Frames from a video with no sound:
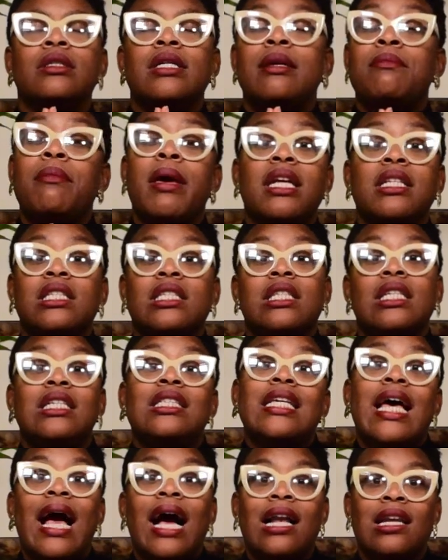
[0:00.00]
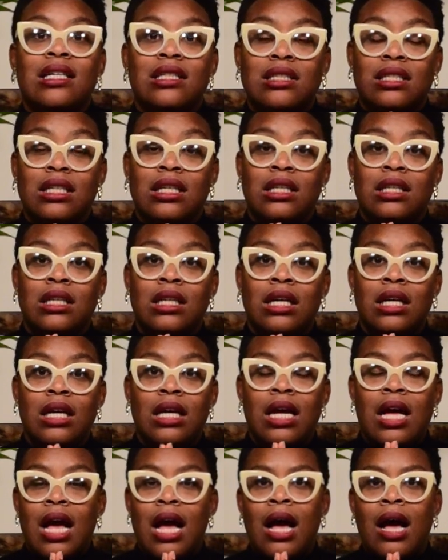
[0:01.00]
immensely talented,
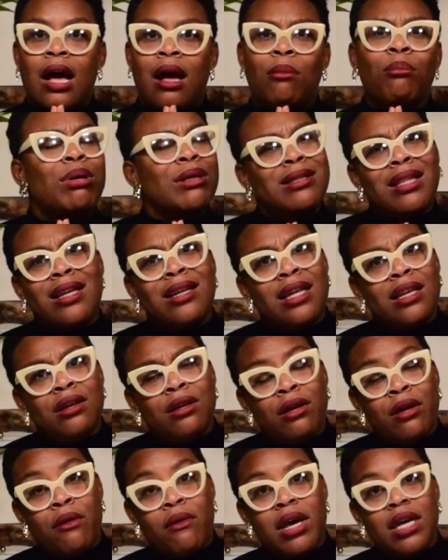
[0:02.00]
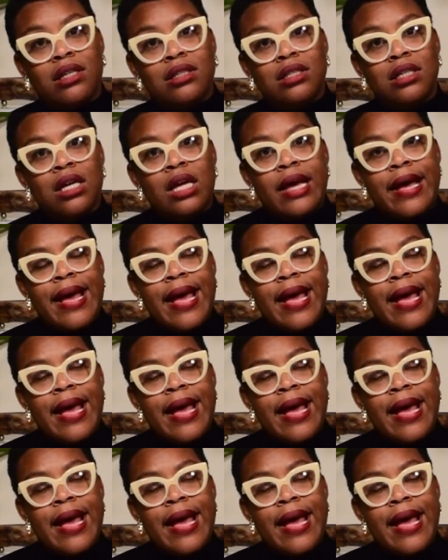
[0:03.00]
but they didn't know it.